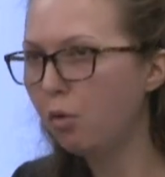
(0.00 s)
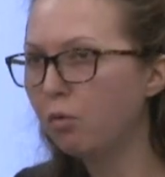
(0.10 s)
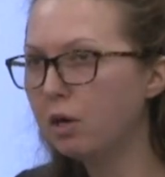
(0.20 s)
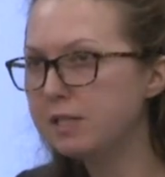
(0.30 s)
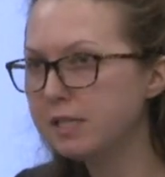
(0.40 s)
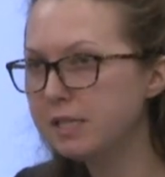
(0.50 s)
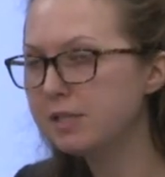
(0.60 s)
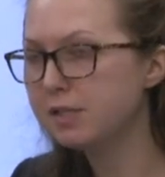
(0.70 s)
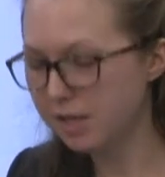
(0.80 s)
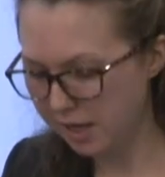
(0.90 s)

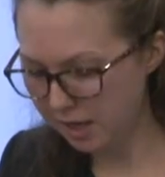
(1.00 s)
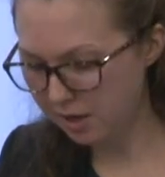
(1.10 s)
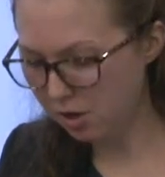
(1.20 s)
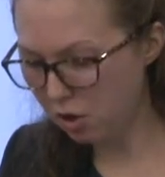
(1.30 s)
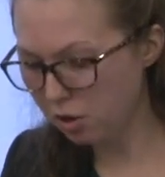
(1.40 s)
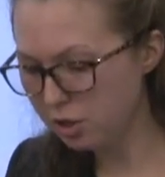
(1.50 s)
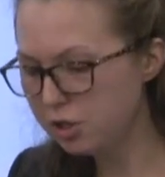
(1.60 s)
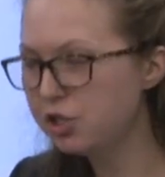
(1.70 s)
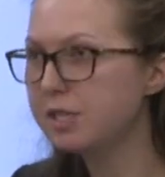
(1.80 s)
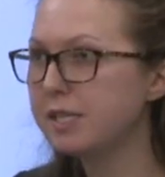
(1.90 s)
Residents in Orange and